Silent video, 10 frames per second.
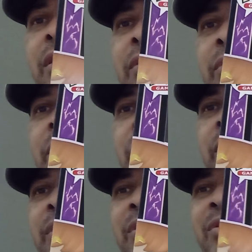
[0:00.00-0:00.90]
where
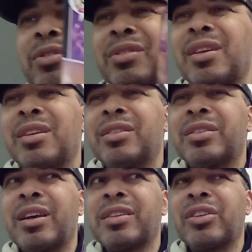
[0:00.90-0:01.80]
these
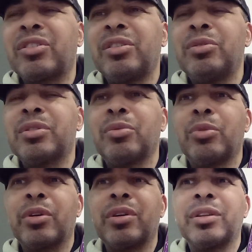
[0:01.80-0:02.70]
guys actually used to
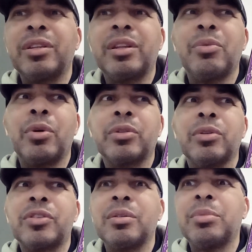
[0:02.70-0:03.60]
work. I think they worked on
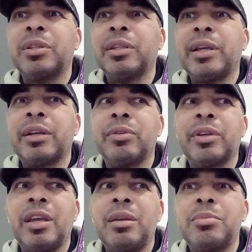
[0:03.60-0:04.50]
some of the Lego
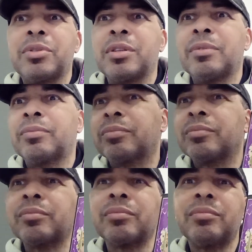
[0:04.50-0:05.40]
games.
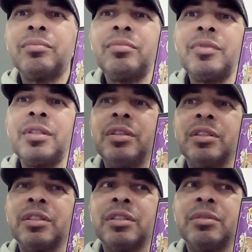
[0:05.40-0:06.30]

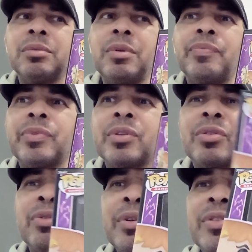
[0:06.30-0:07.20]
So it's
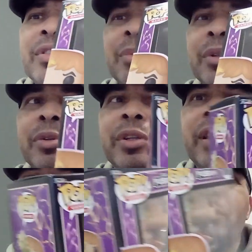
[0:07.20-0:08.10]
very similar to
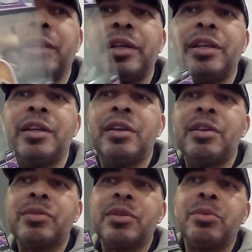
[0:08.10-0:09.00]
gameplay.
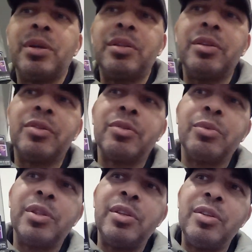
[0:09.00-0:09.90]
So anyway, this
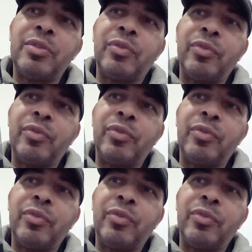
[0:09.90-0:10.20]
with these